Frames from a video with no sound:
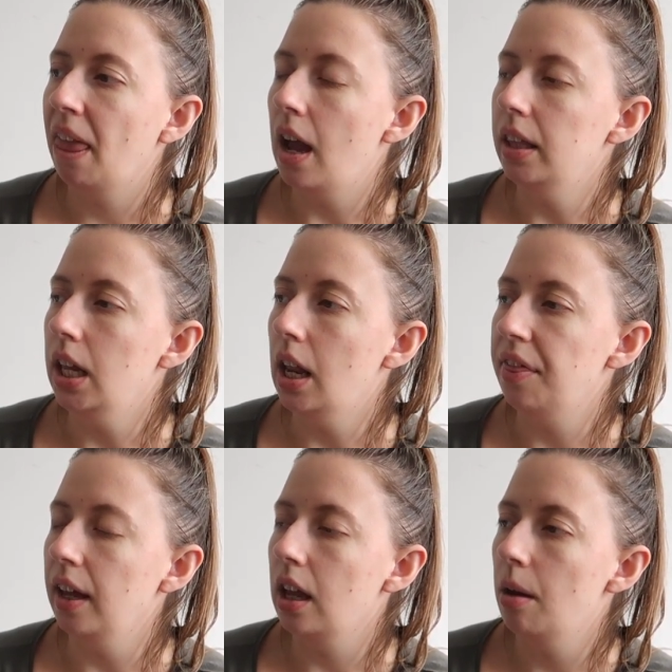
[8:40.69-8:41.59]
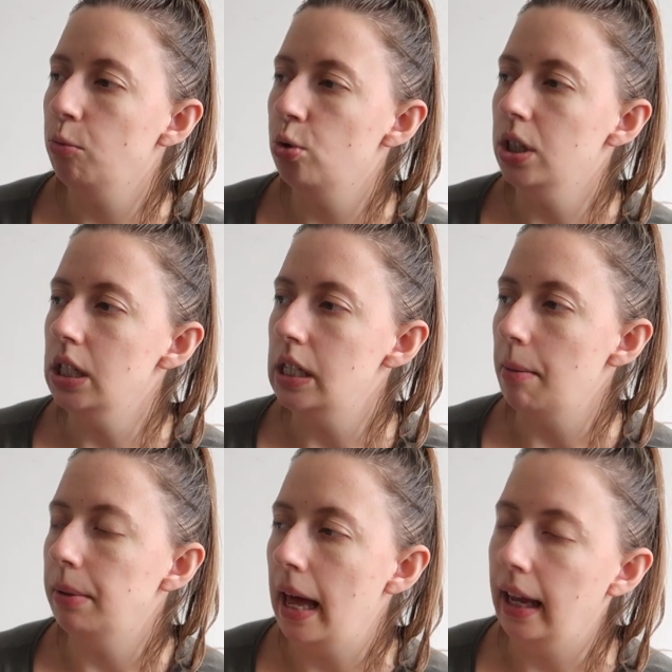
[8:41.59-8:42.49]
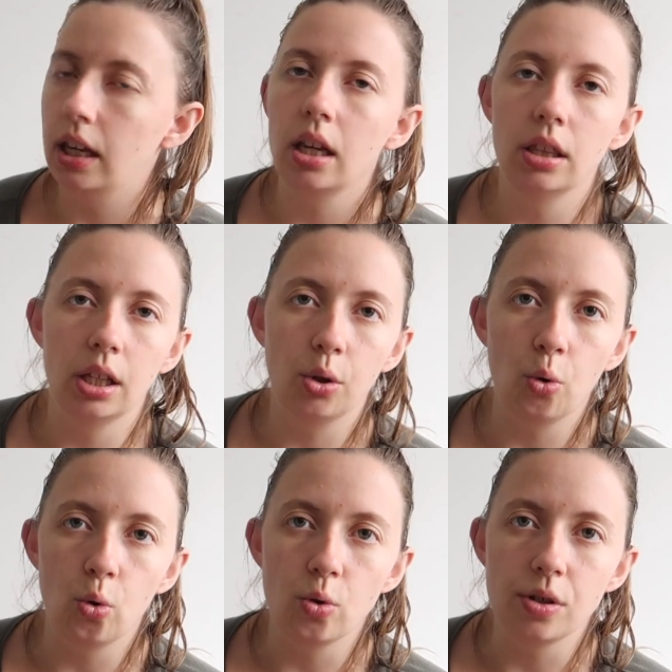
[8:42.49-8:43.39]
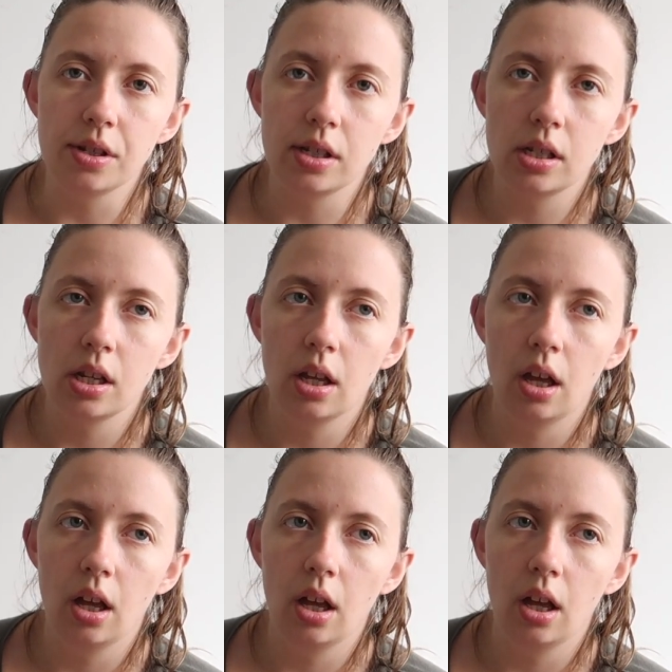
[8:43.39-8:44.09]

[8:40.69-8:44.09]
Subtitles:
And then I think I'm going to need a blanket that goes